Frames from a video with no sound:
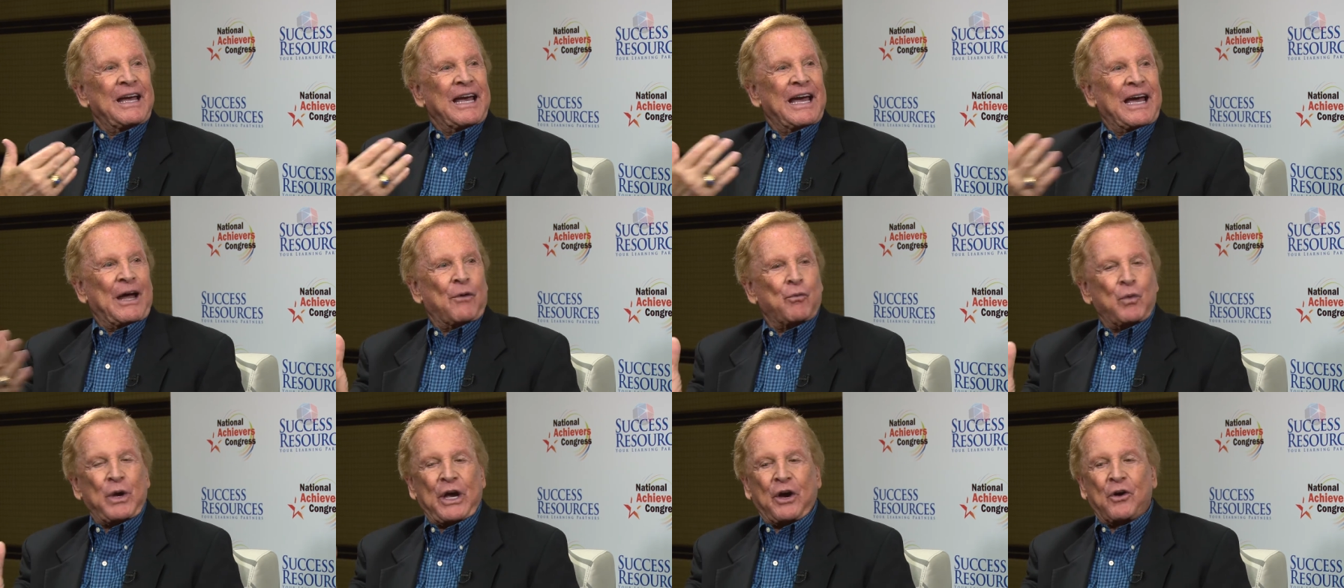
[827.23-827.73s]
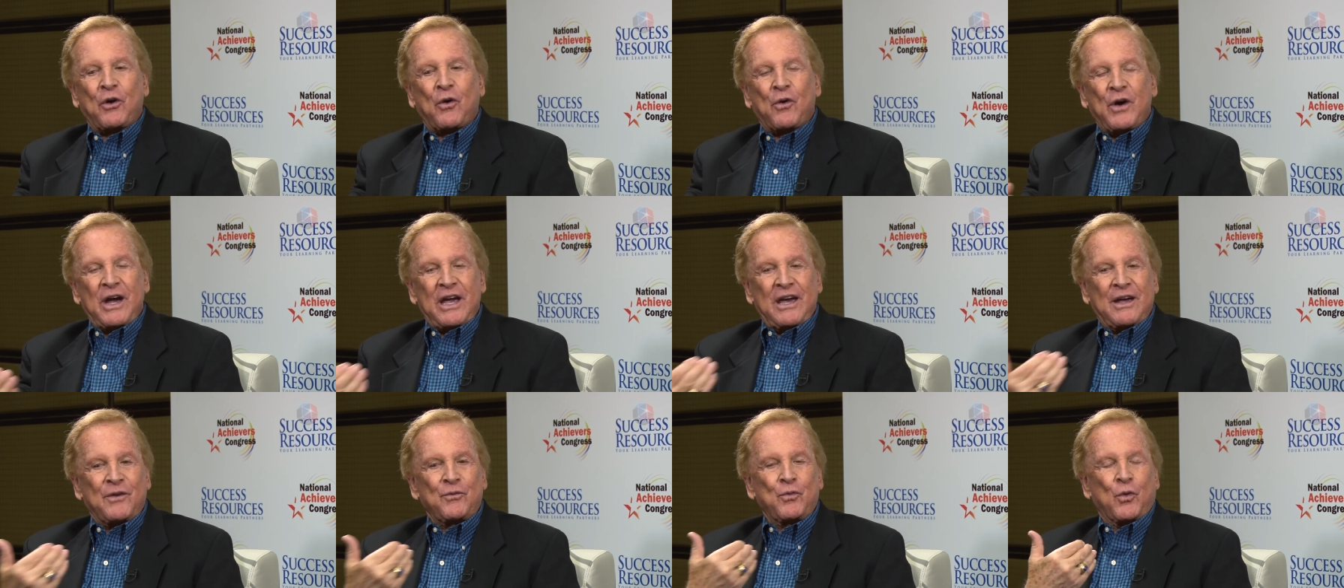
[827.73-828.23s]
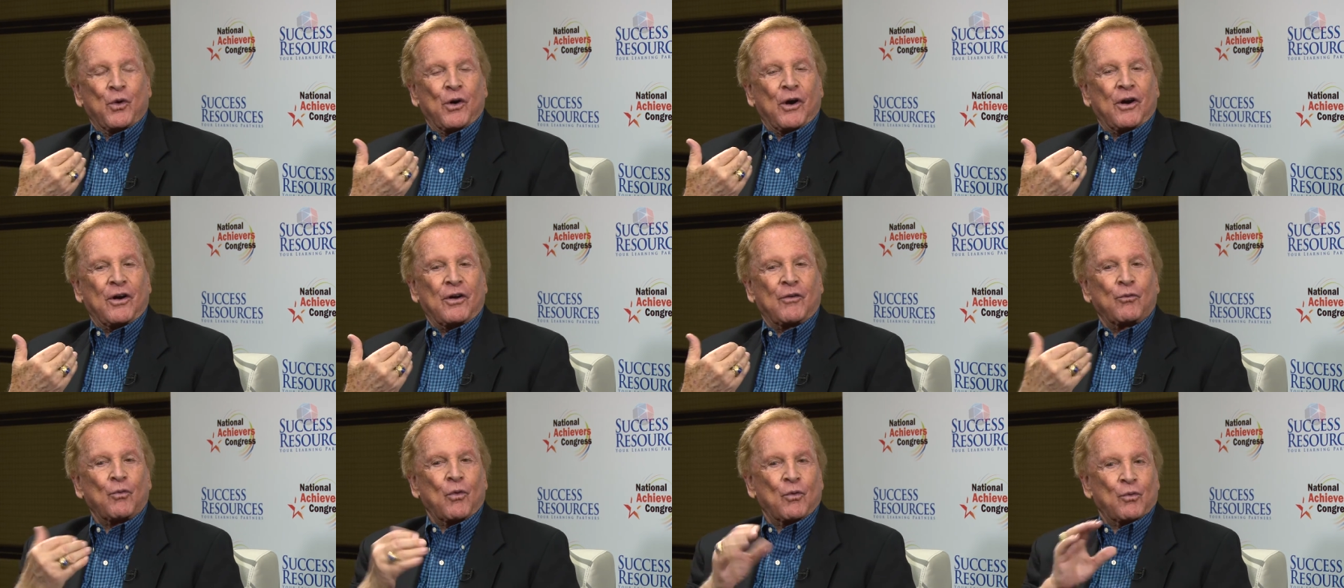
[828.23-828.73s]
And we go
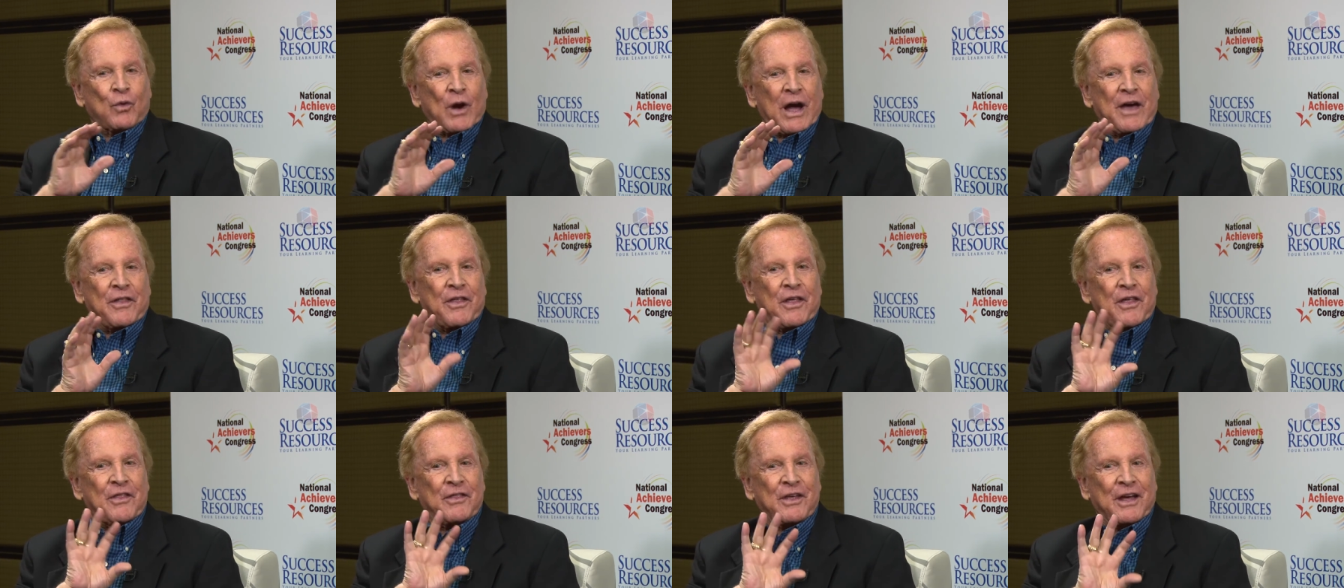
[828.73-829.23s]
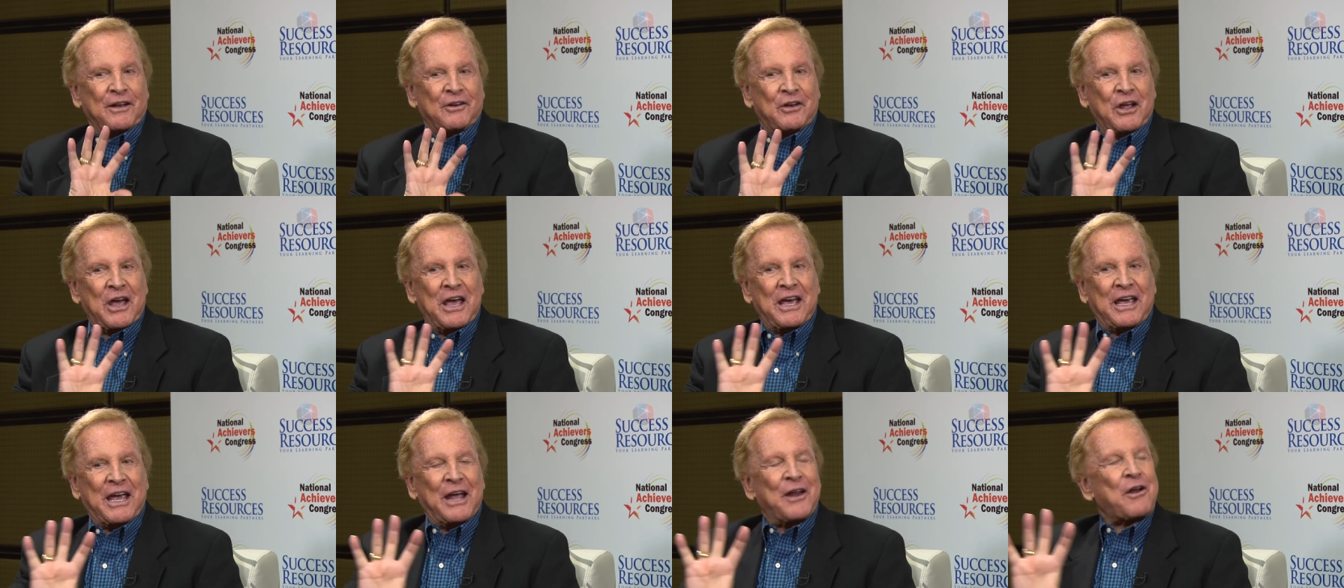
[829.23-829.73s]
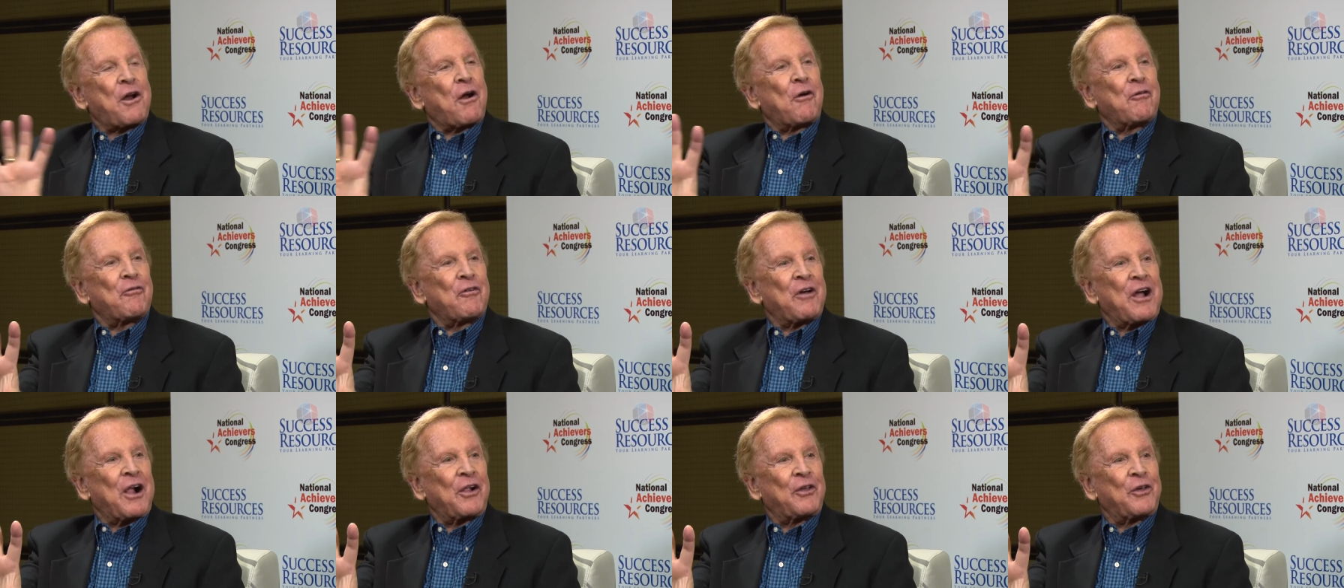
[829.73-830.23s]
inward rather than taking our
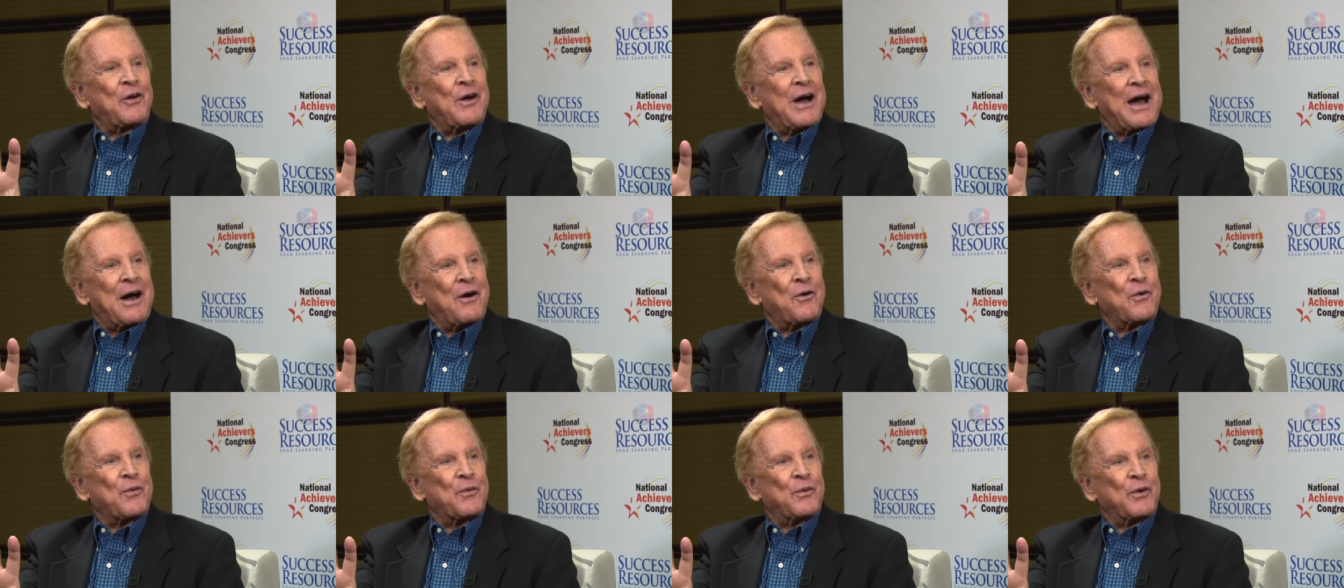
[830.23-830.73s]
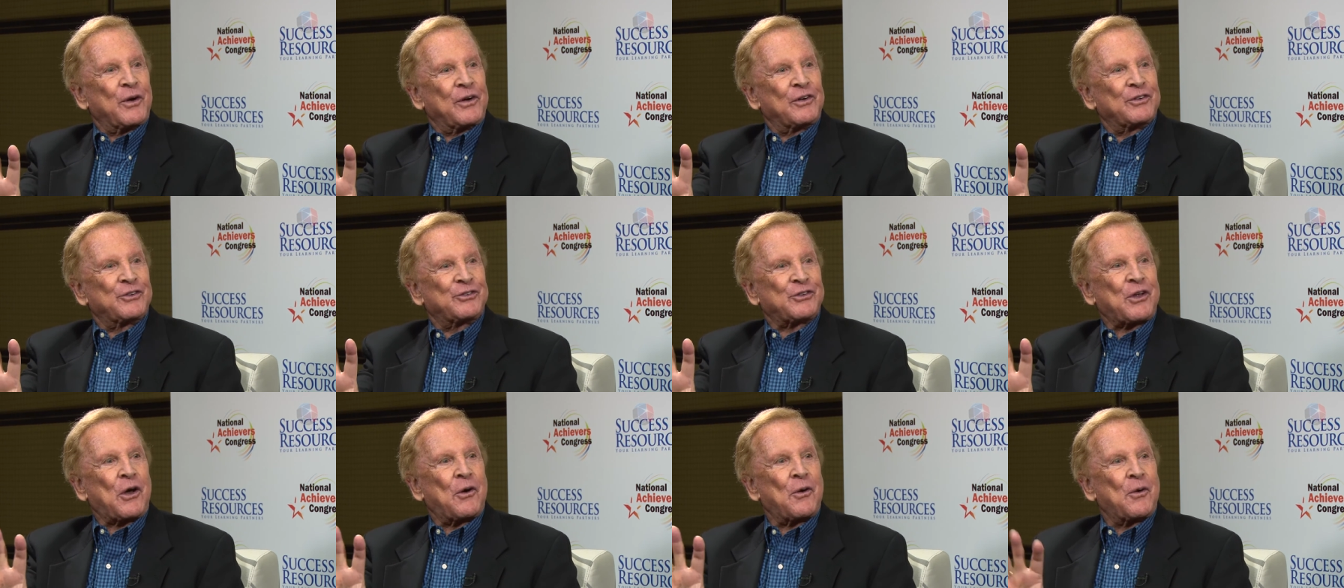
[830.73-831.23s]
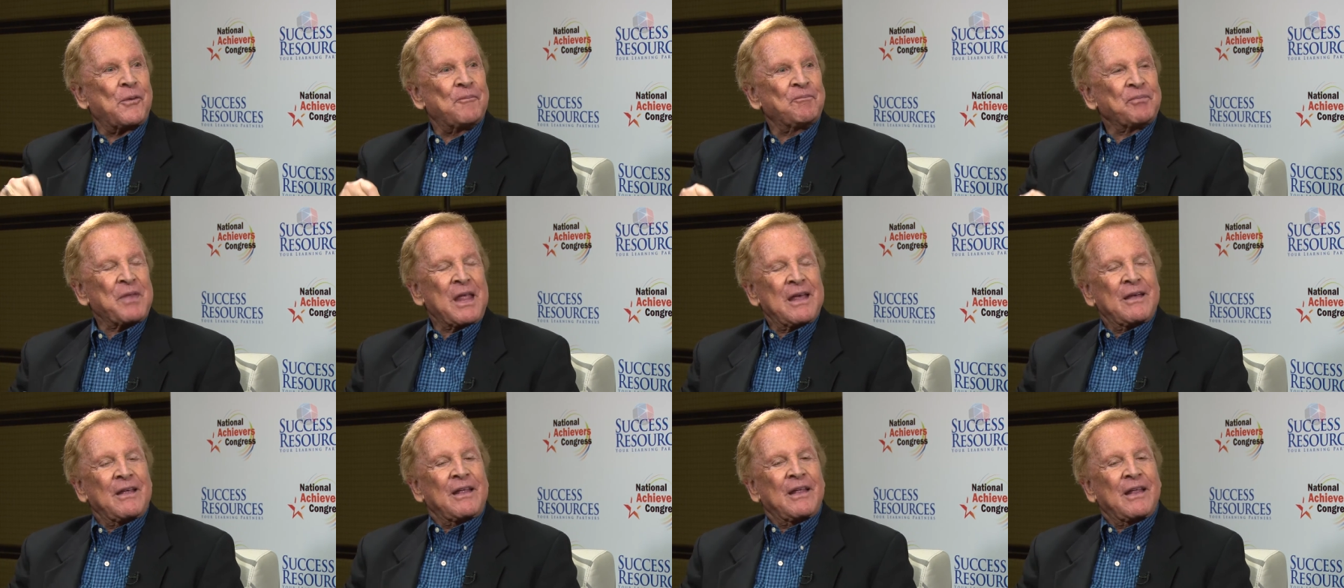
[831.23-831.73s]
value outward. So
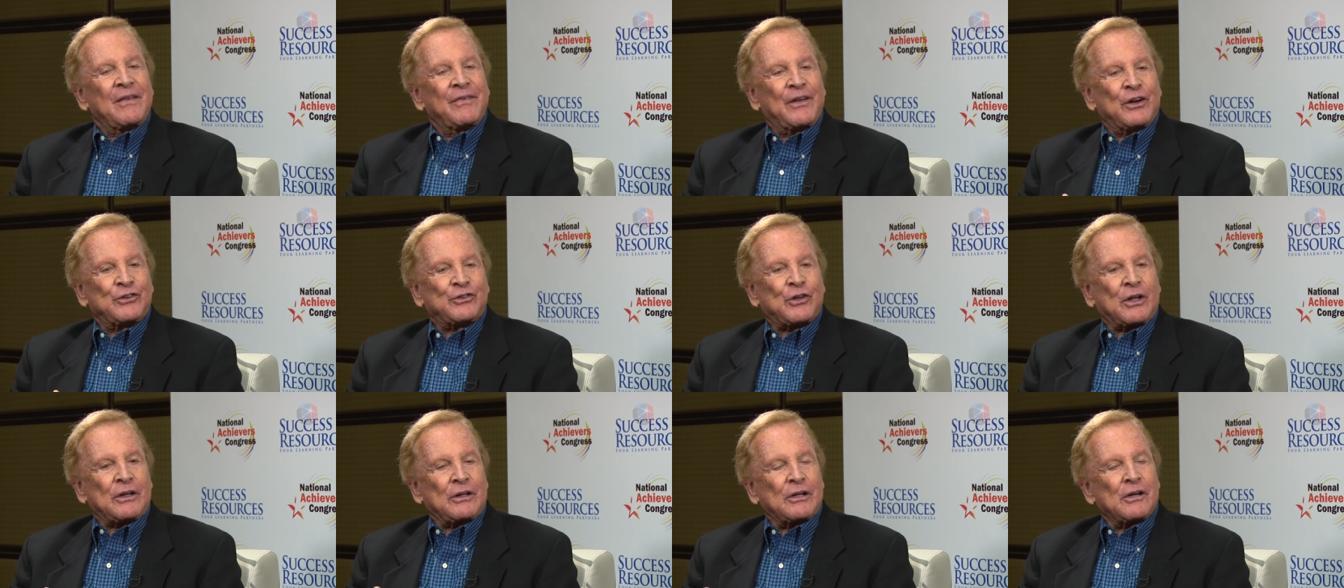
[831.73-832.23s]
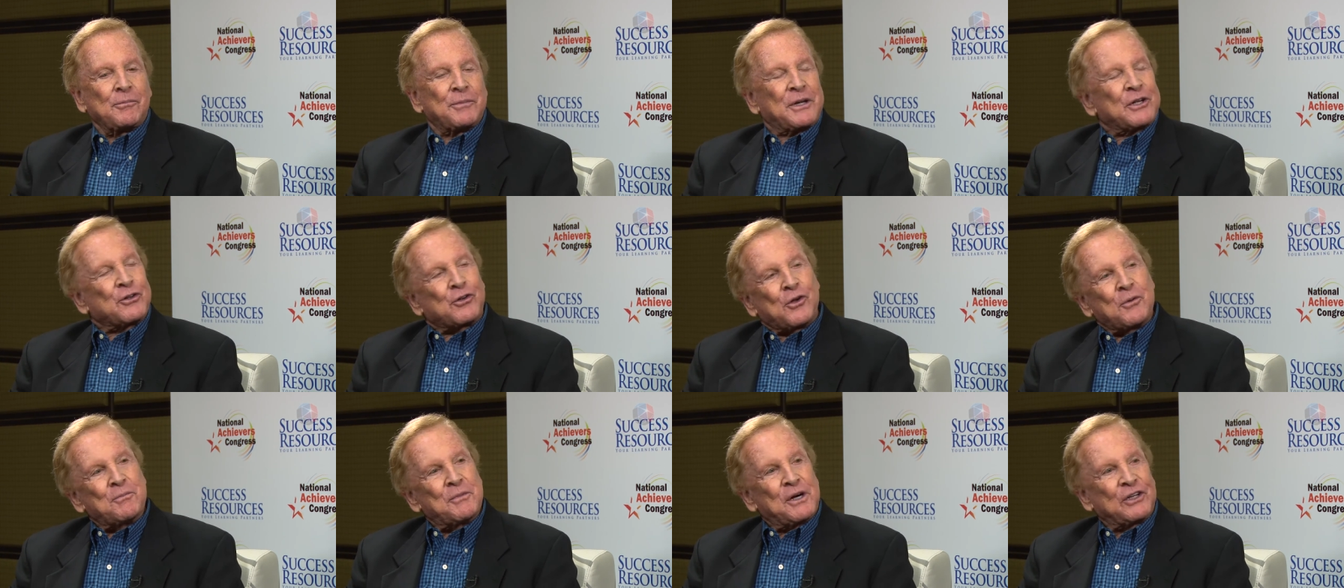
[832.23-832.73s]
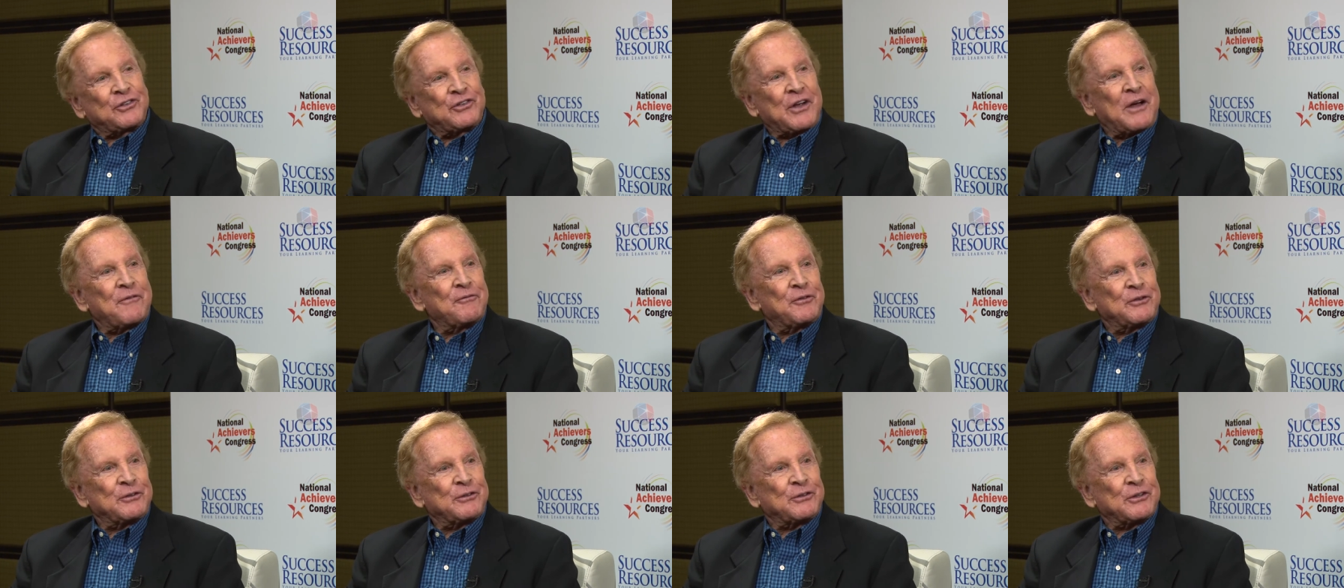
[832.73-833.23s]
there's a little bit too much
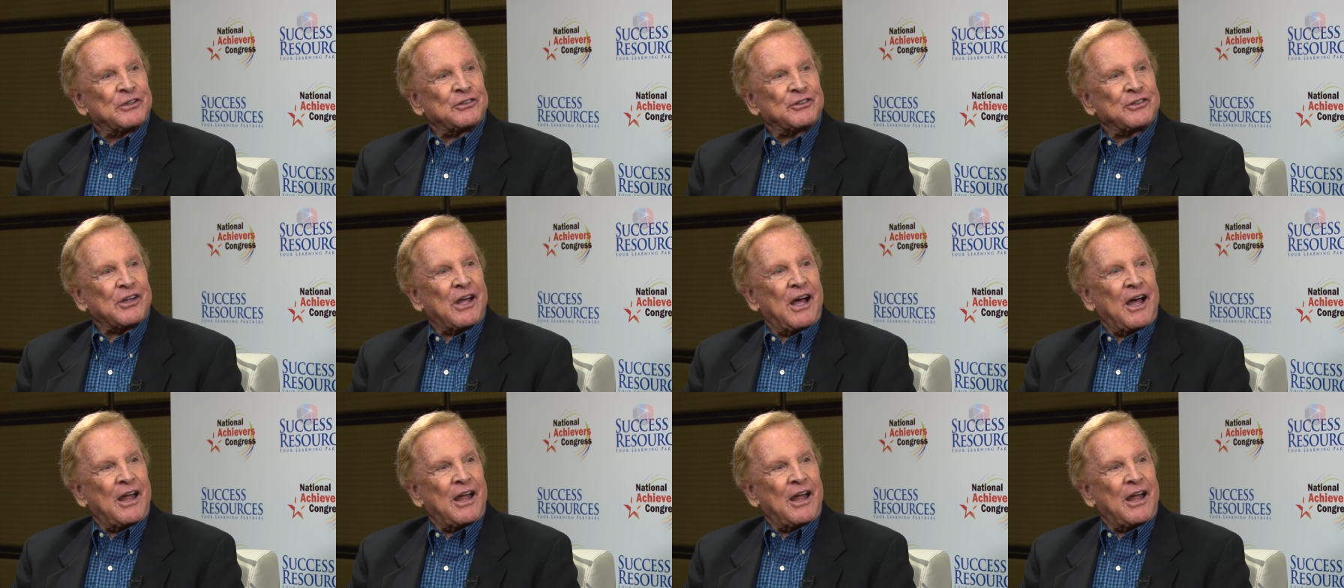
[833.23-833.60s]
emphasis mm.